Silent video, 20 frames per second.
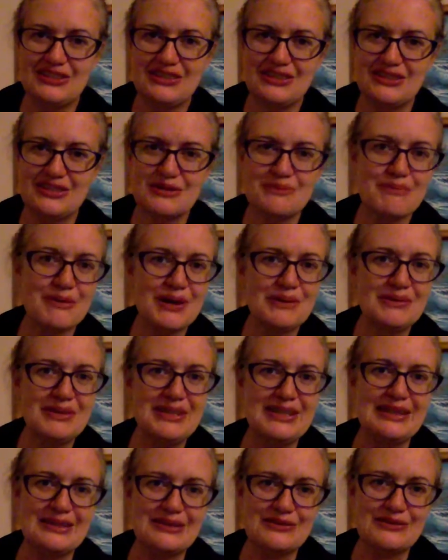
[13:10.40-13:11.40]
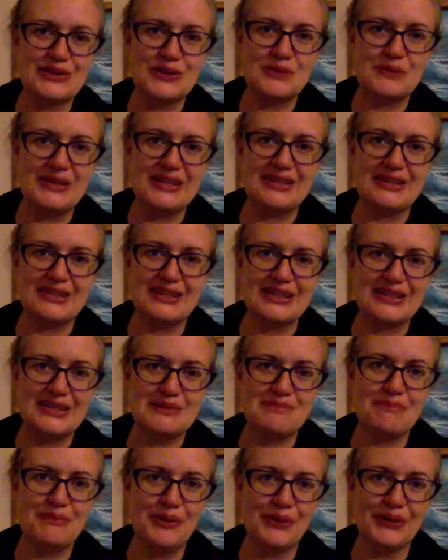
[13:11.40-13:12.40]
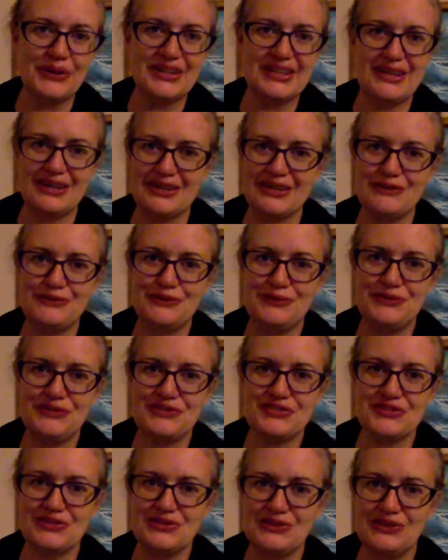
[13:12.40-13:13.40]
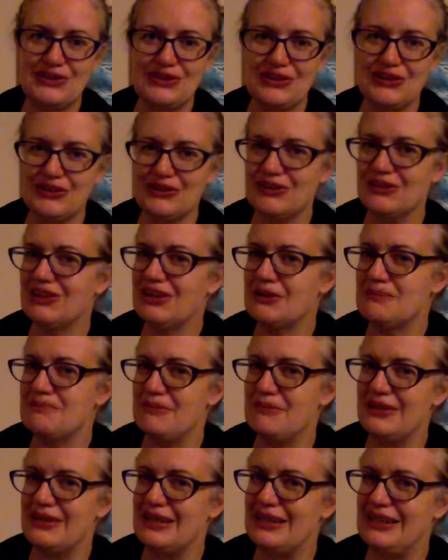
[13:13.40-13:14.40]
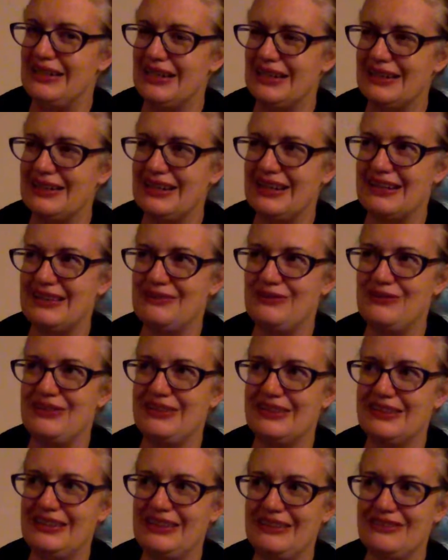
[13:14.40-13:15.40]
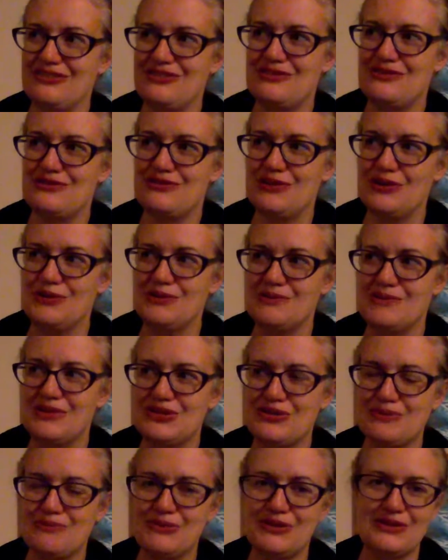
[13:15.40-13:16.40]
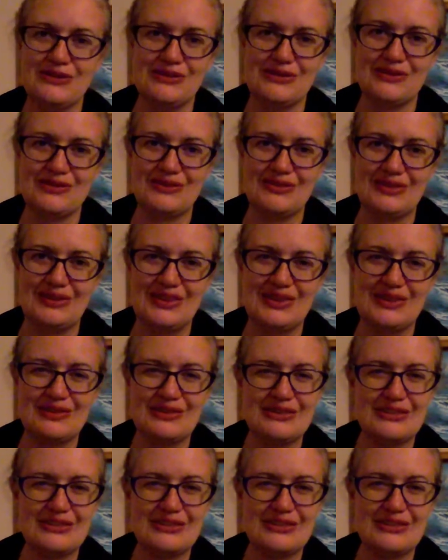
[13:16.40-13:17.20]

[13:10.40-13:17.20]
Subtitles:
There probably is a way to like pull it off with a certain look, but again, I feel like it's so much more like